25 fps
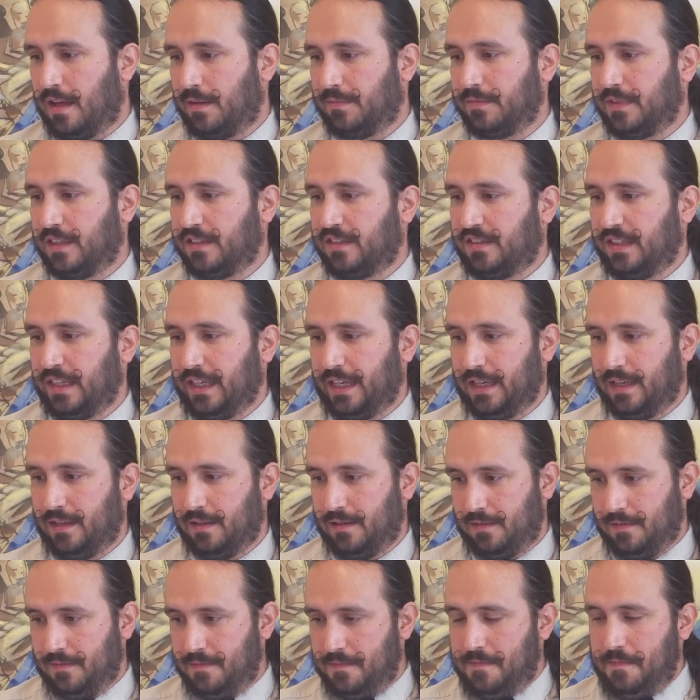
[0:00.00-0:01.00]
Let's see.
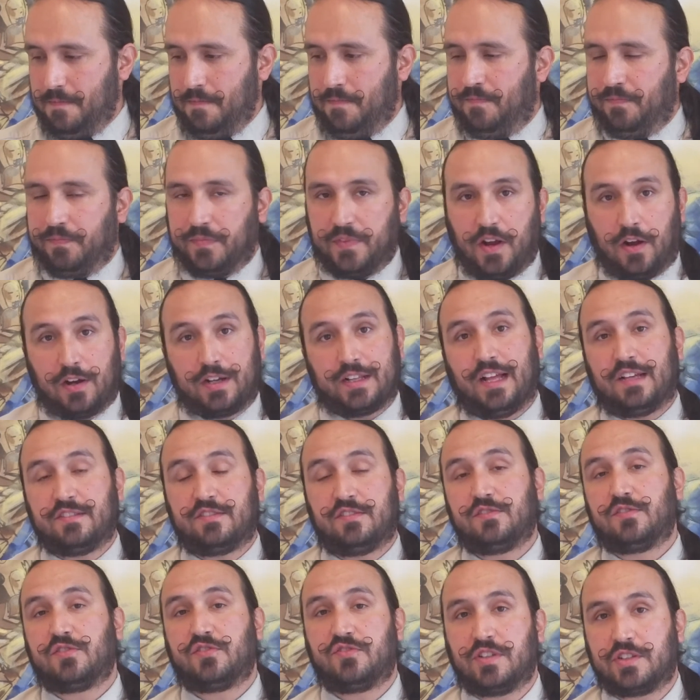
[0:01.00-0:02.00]
Our
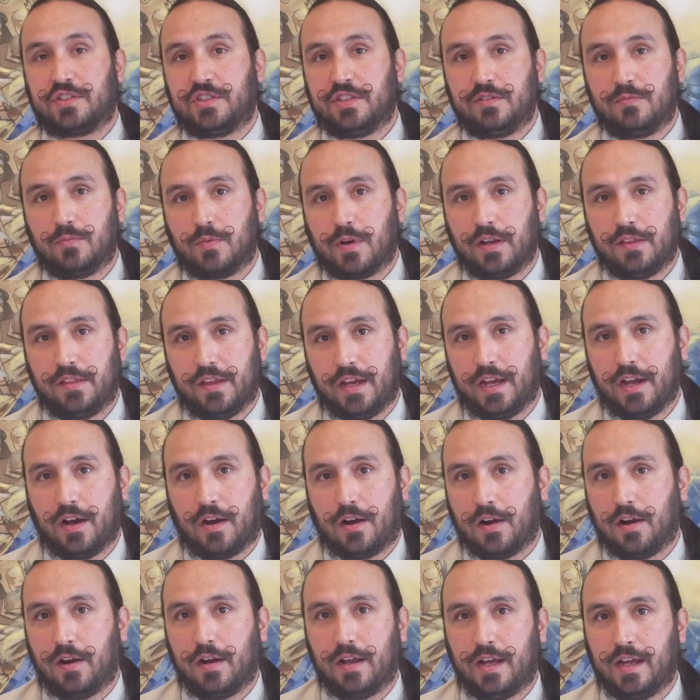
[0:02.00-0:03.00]
classes are structured where they
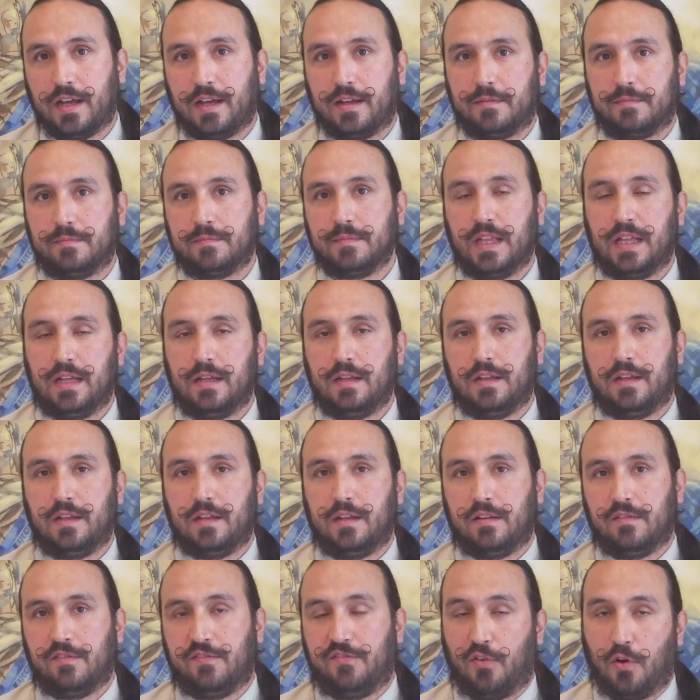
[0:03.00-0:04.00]
are
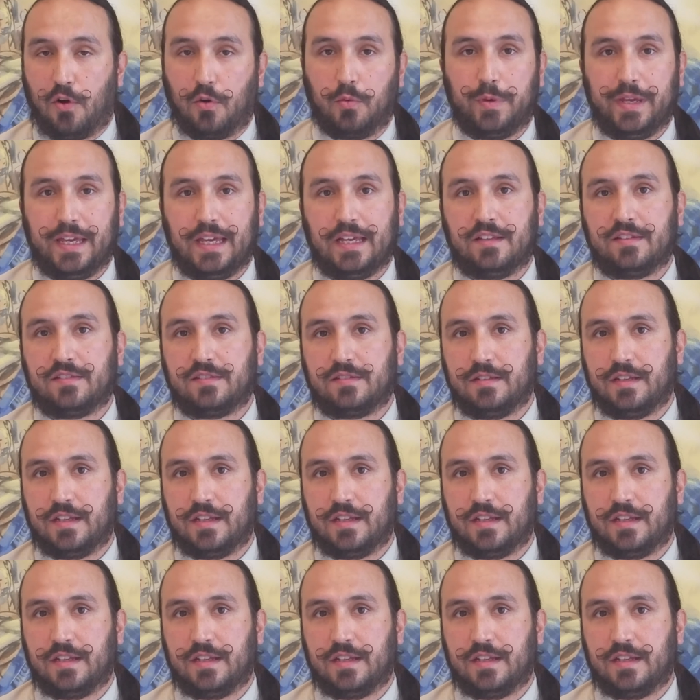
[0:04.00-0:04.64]
4 weeks.